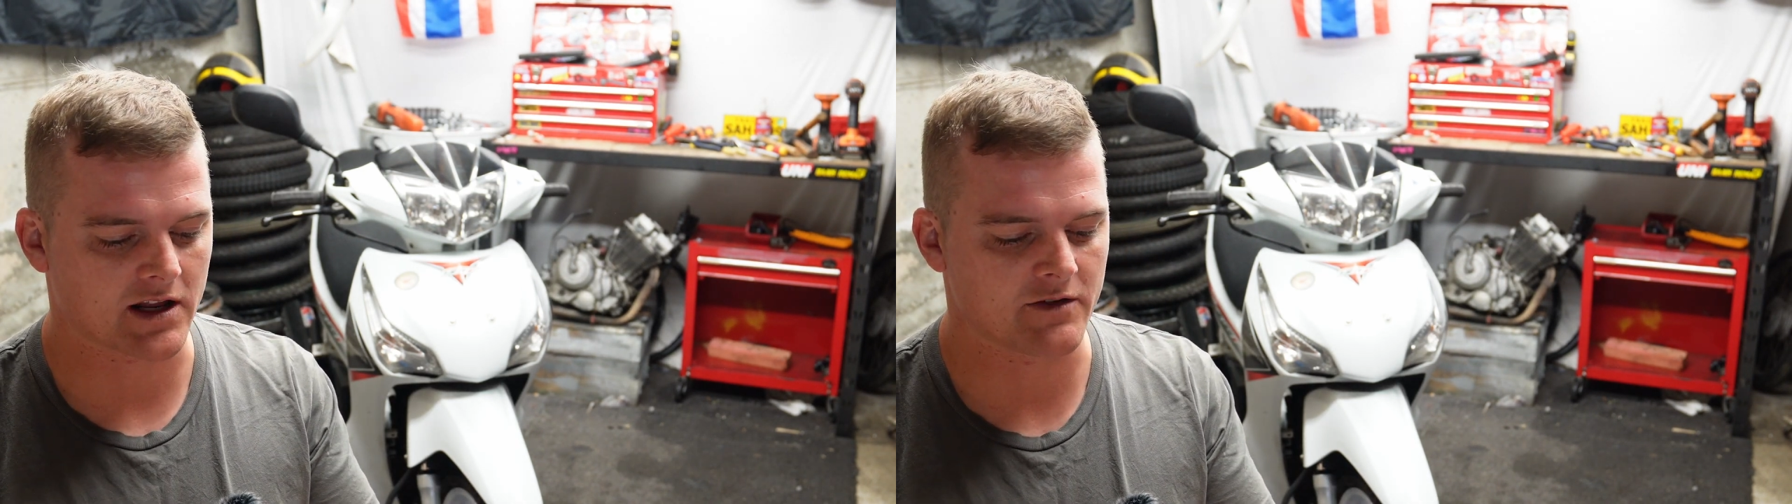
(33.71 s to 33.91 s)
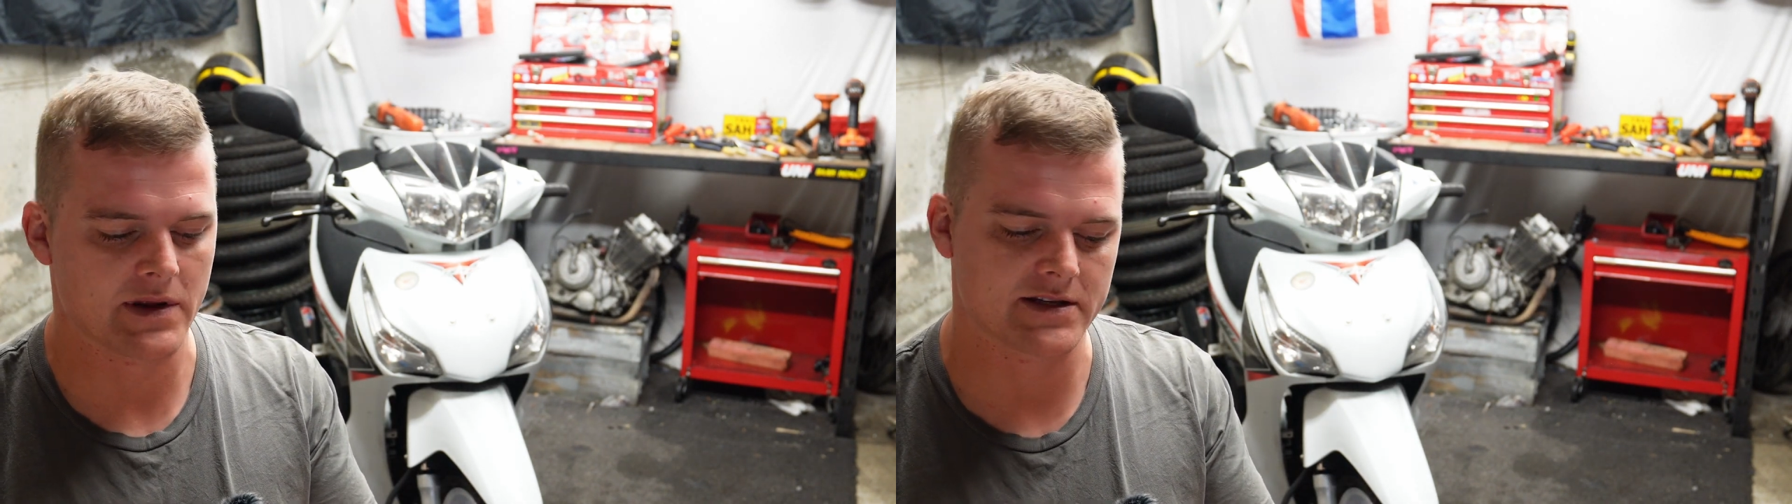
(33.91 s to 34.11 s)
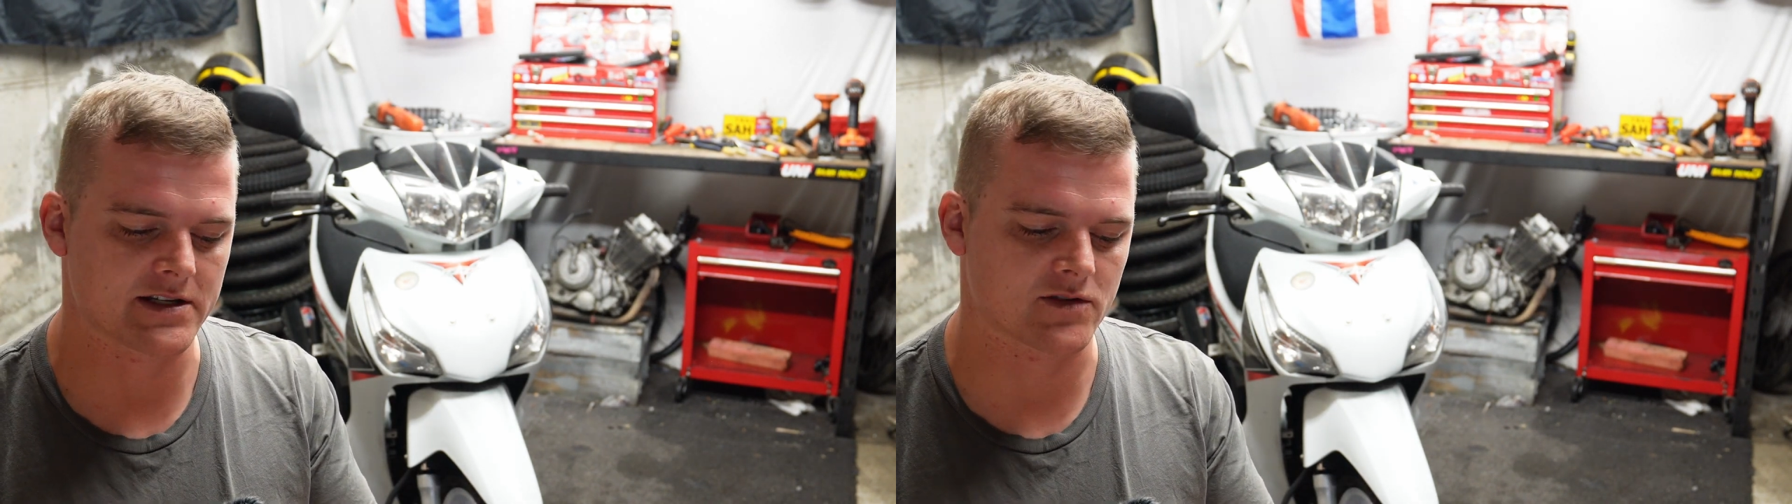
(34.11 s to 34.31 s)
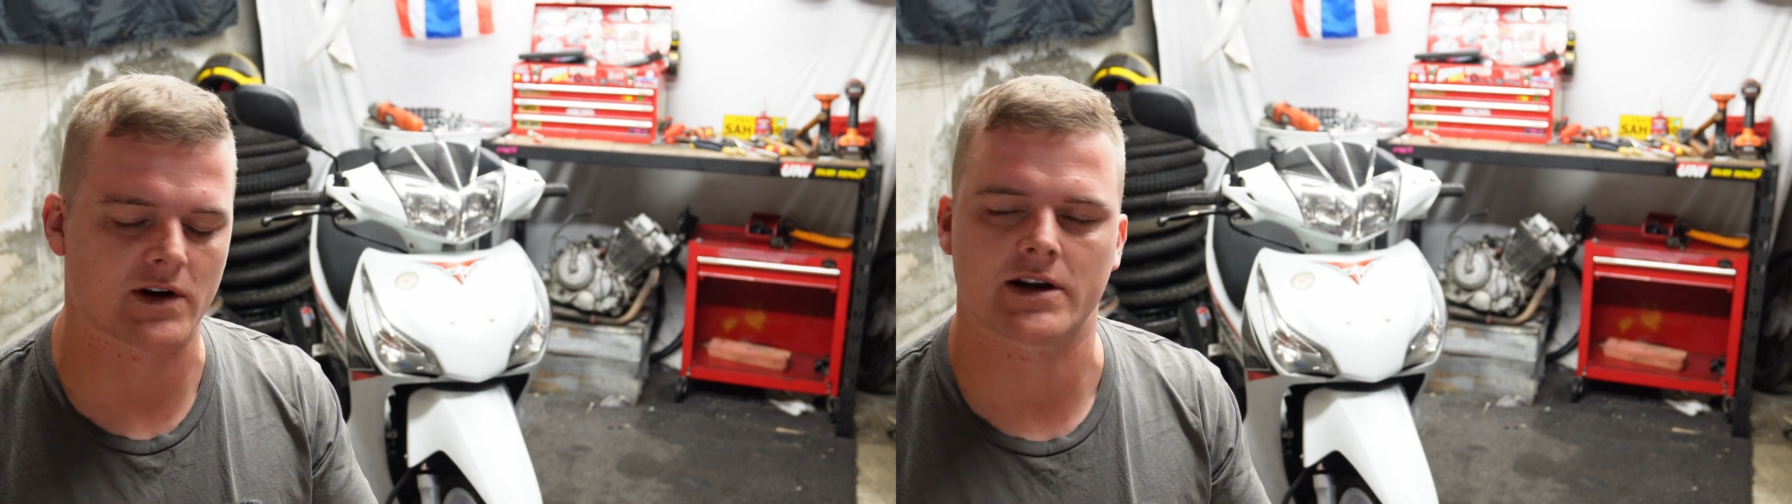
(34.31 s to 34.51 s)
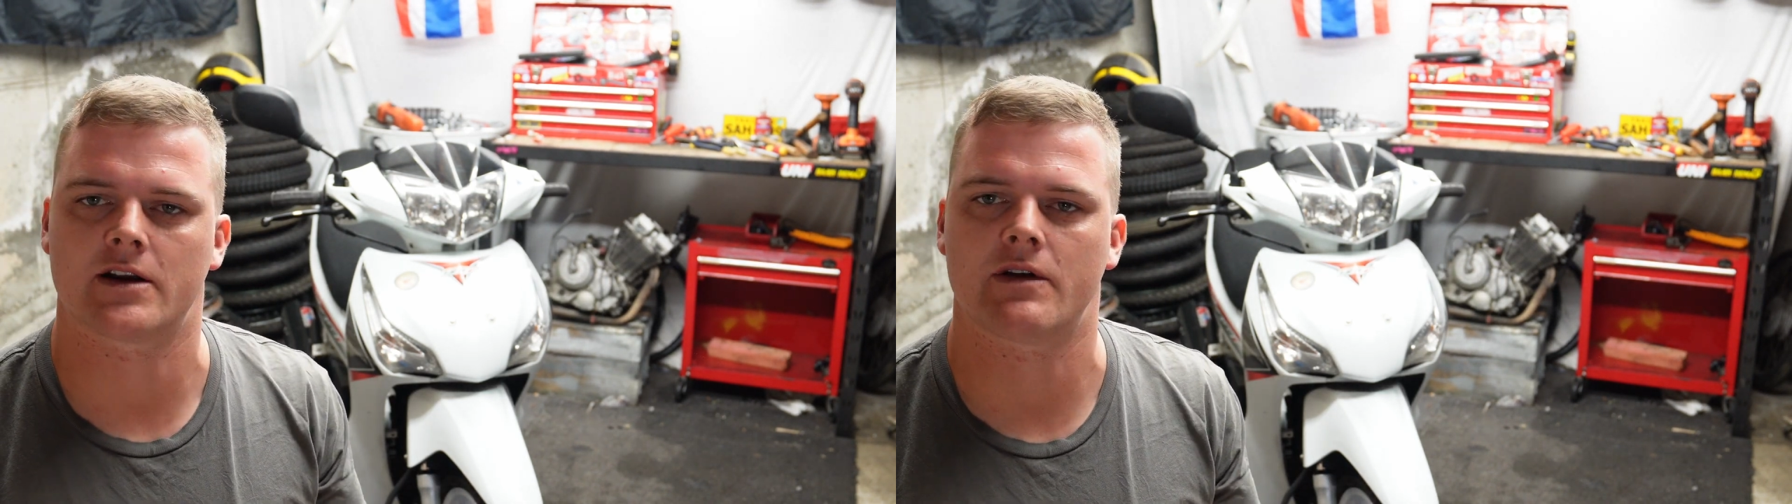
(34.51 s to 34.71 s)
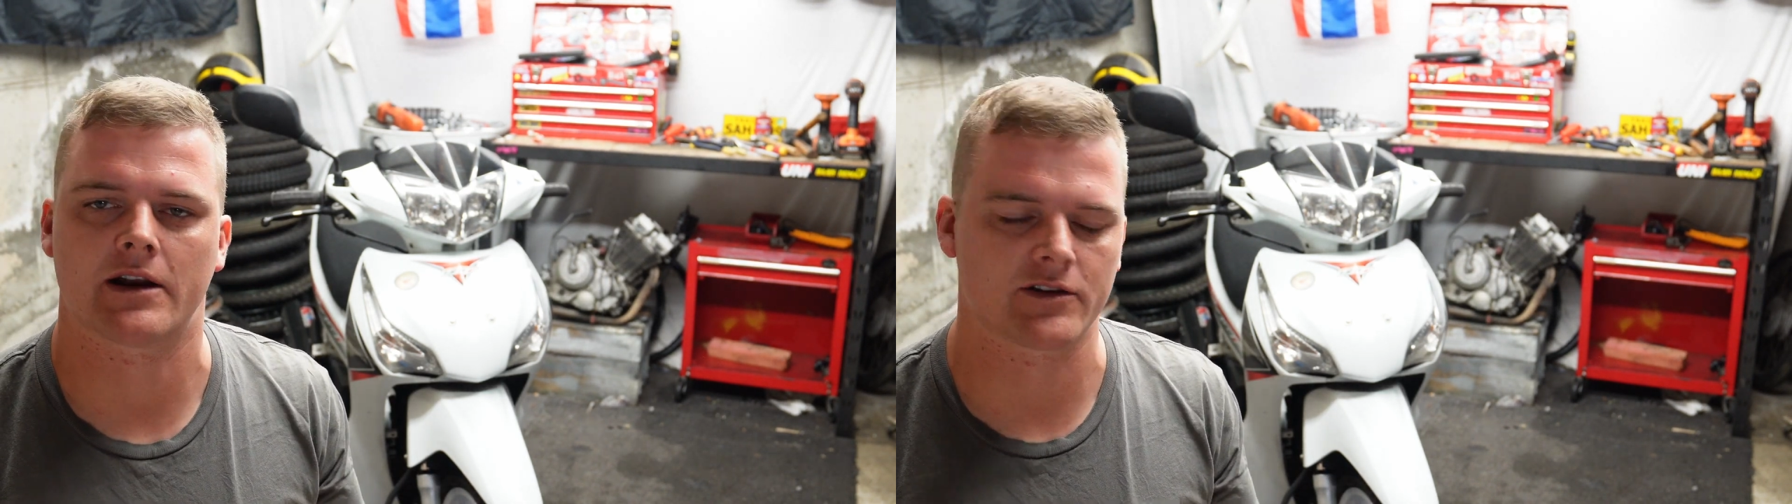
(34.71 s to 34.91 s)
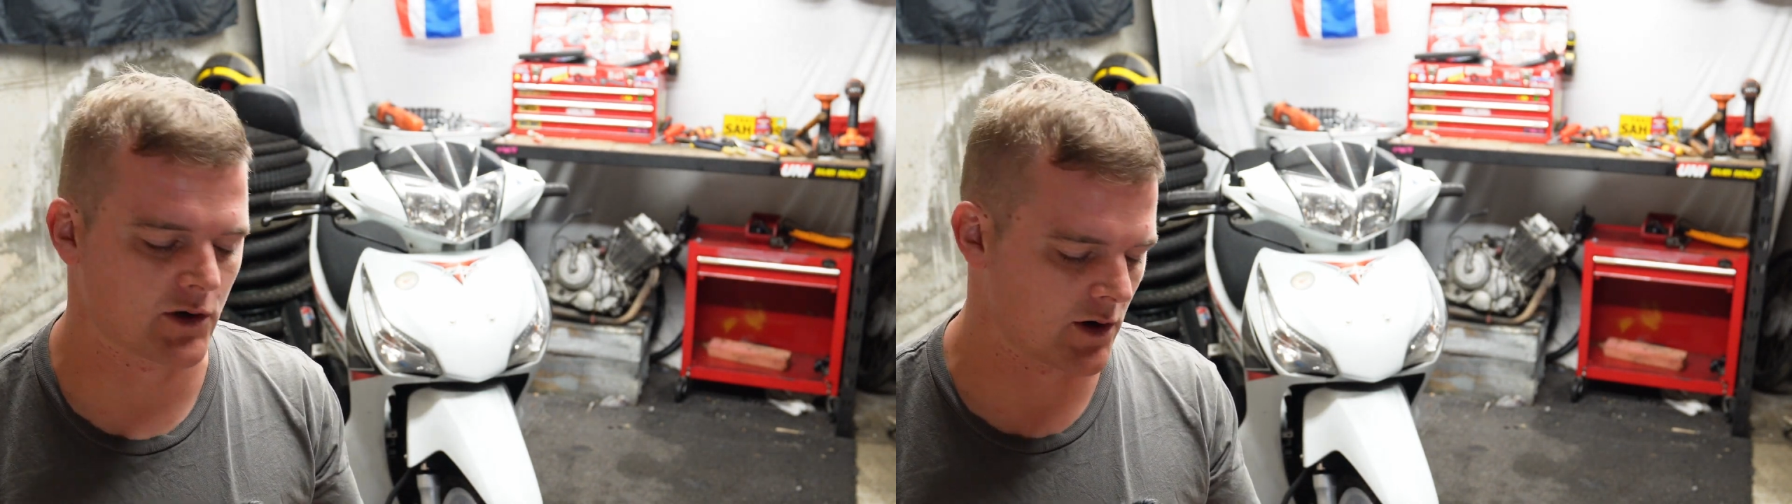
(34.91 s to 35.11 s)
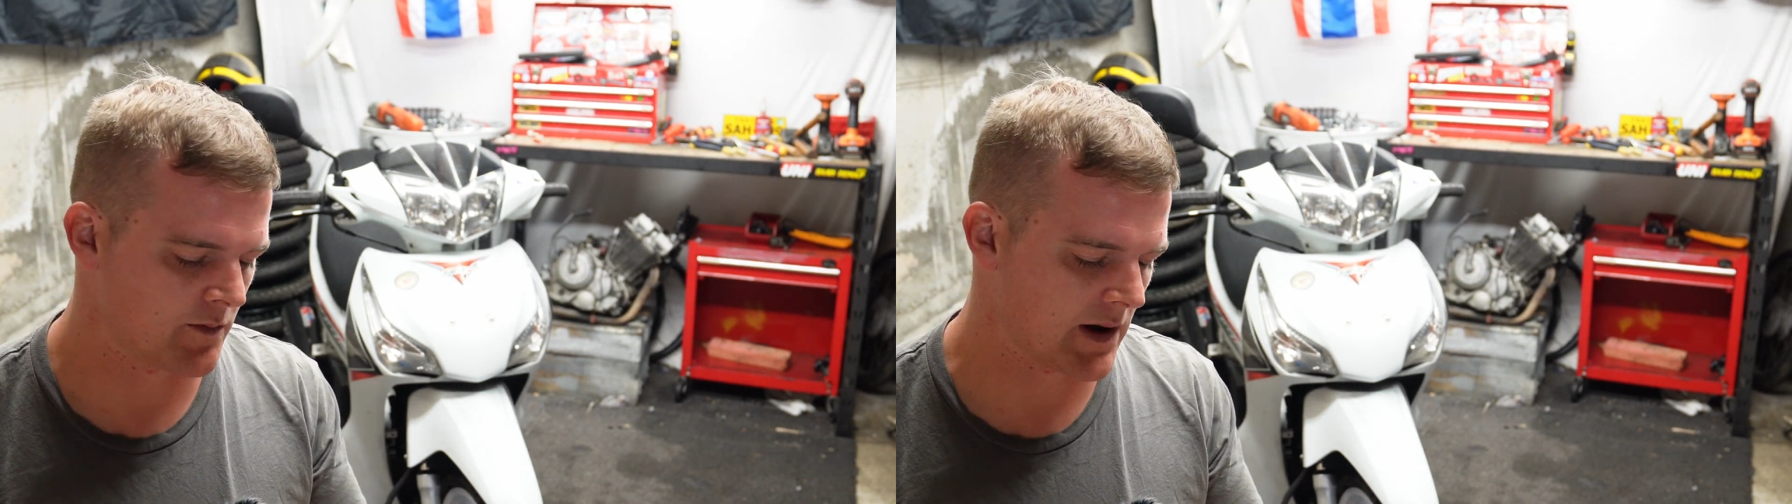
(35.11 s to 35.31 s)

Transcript: gave me a decent rundown of how to do it,